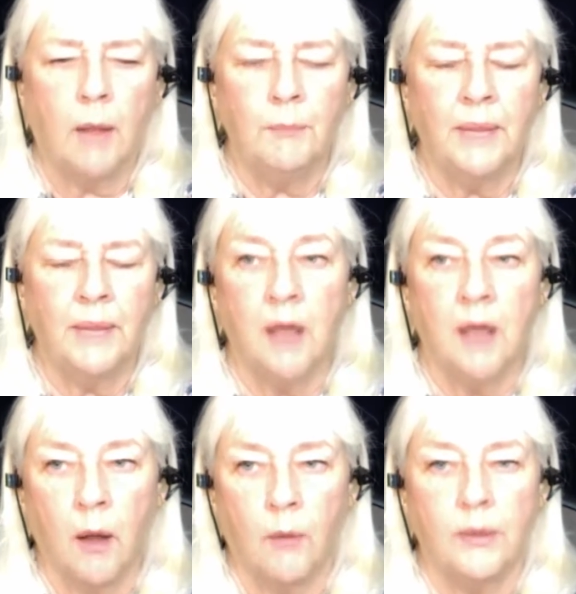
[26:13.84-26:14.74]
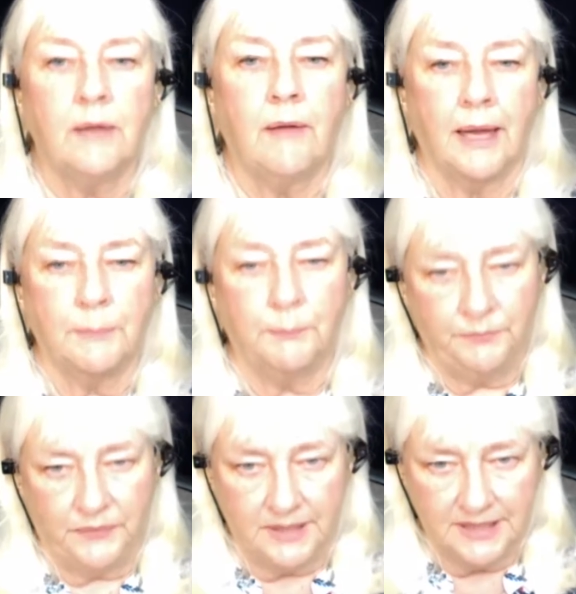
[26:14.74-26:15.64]
I'm like, no, you got to
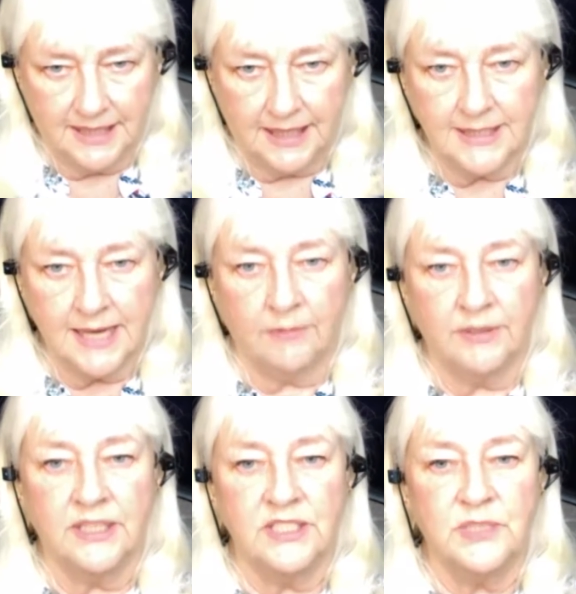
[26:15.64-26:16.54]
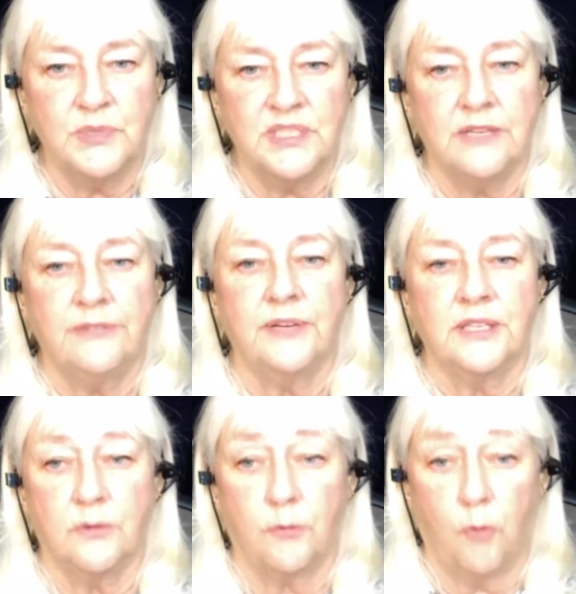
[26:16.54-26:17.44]
get down to the
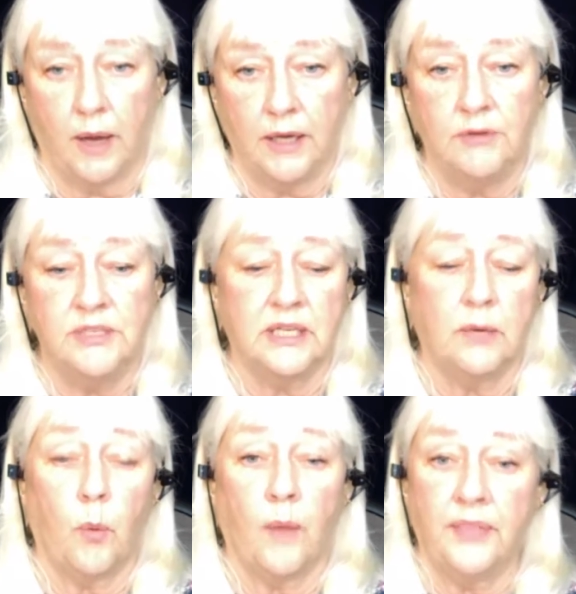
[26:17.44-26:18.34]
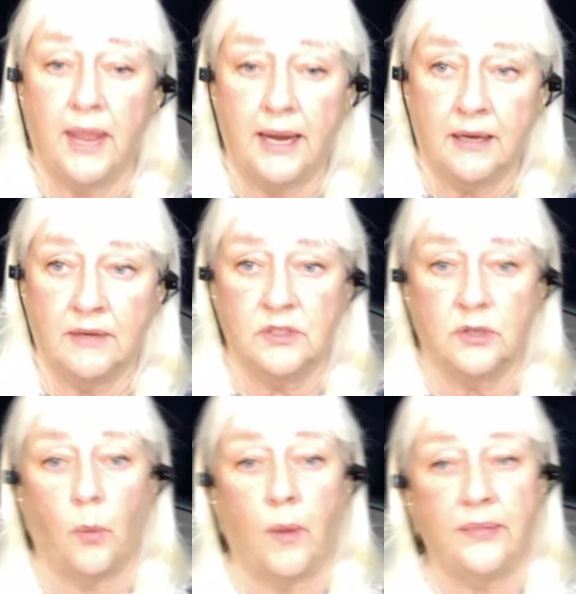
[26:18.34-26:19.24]
specifics of what you did, what they can
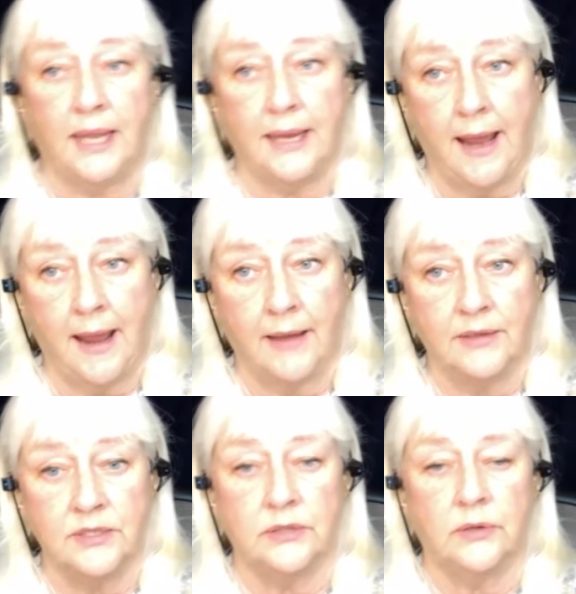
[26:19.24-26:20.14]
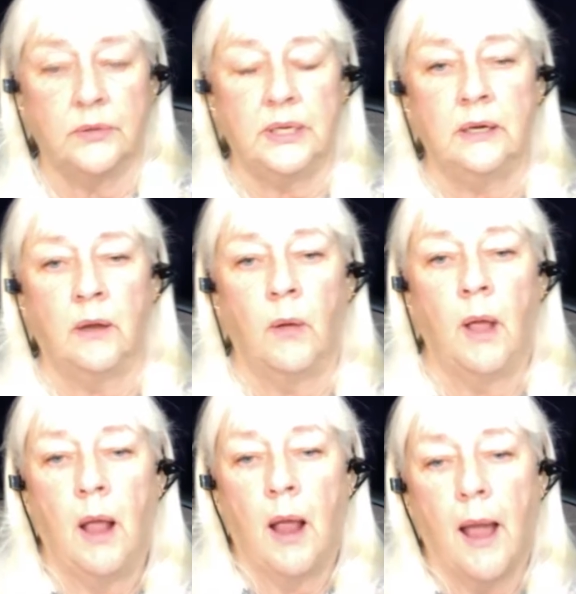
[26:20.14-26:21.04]
do, what they can't do.
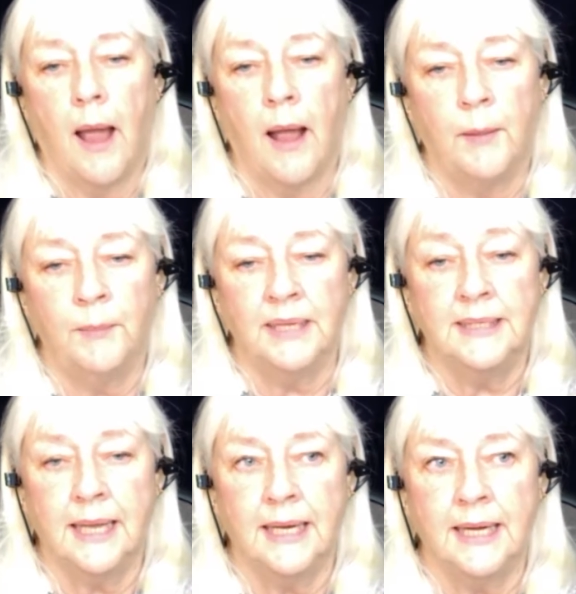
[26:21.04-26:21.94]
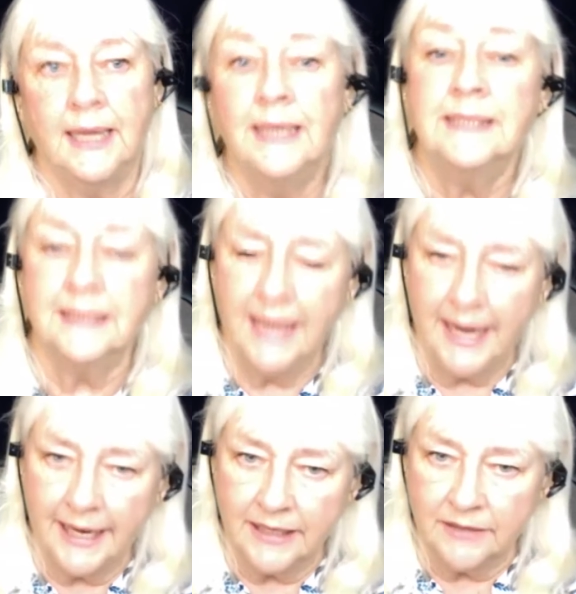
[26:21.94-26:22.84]
It's a
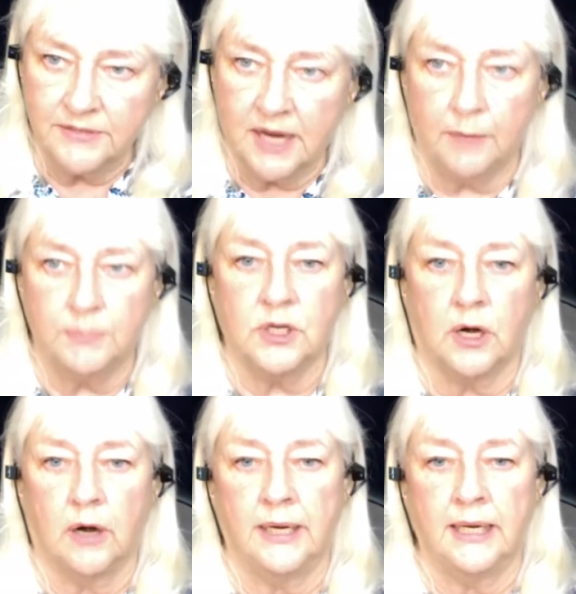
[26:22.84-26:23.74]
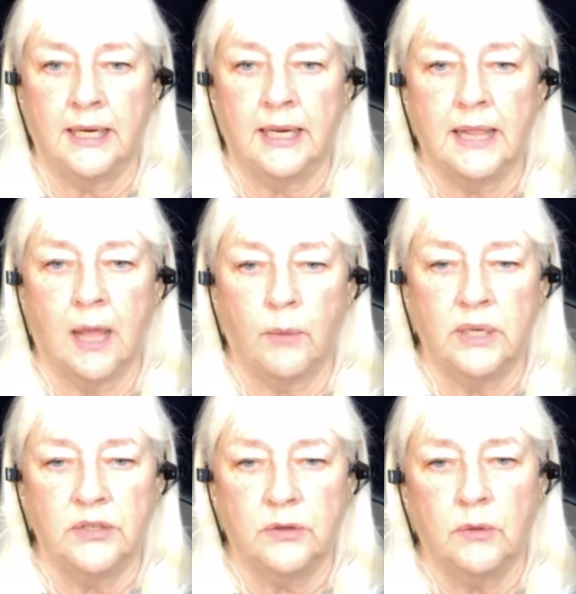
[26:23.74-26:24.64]
negative type charting that
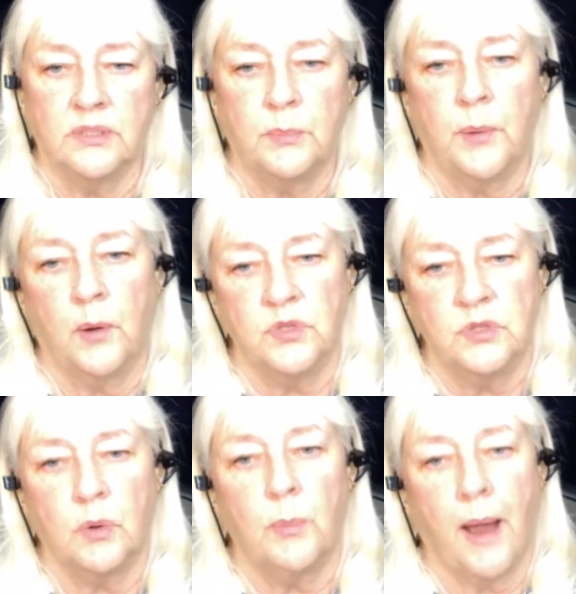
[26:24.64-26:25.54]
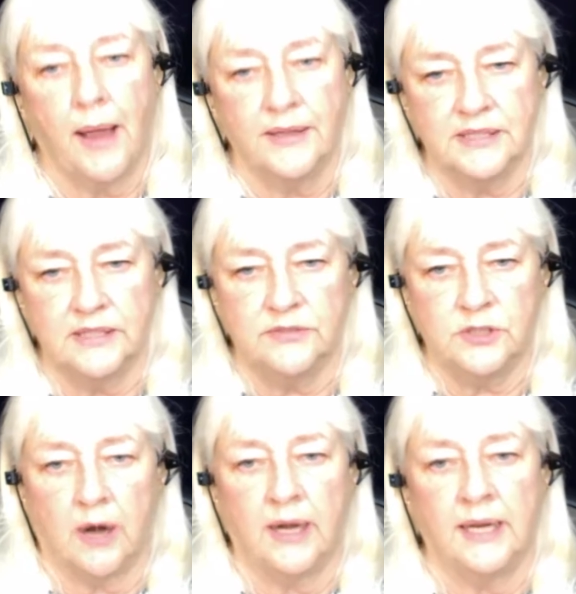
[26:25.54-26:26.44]
we do as opposed to a
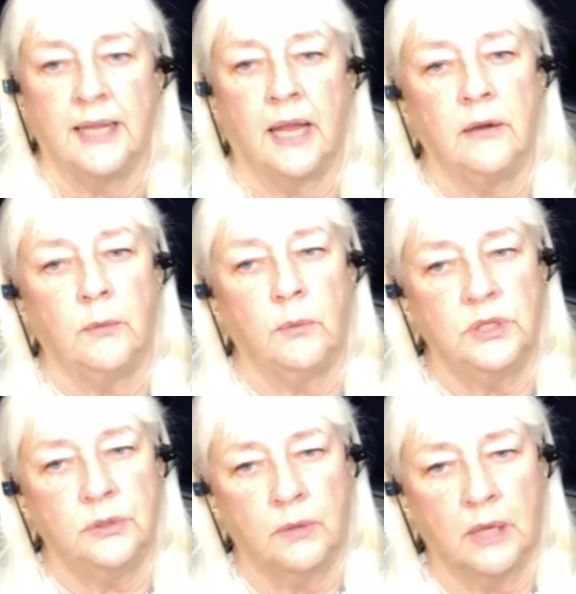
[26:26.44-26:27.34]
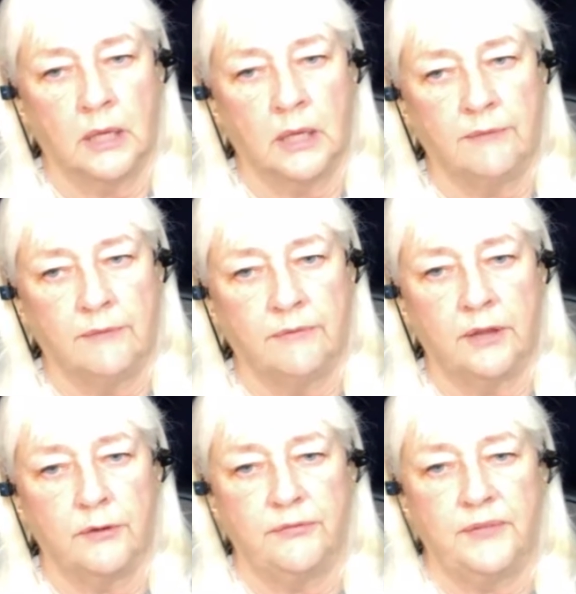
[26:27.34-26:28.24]
positive charting that you would do in a lot of
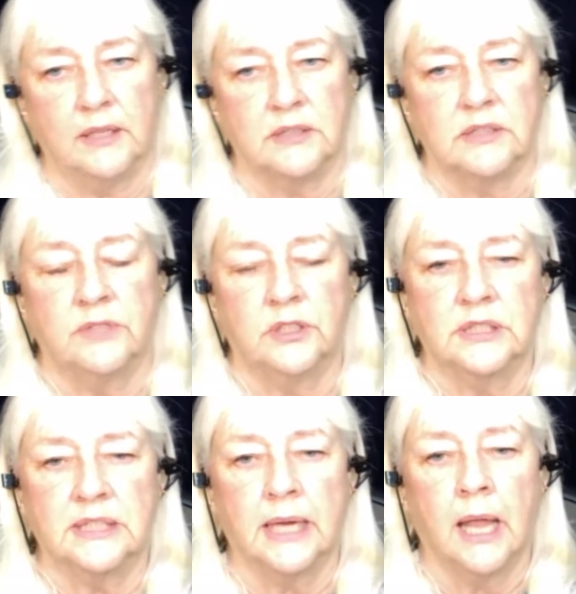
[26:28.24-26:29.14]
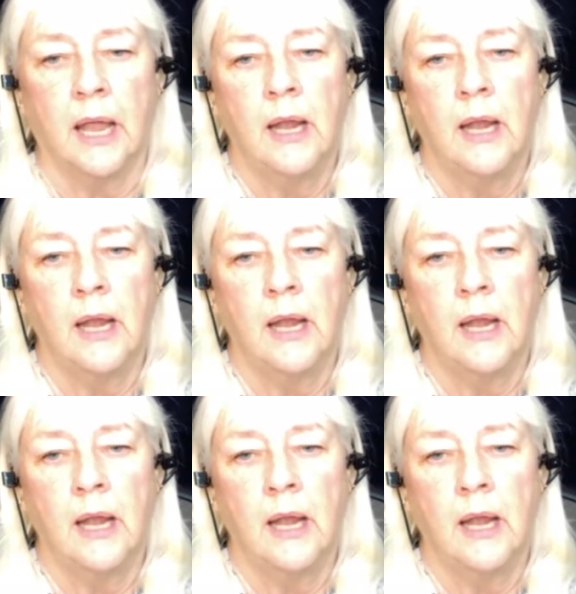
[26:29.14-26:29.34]
other fields of nursing.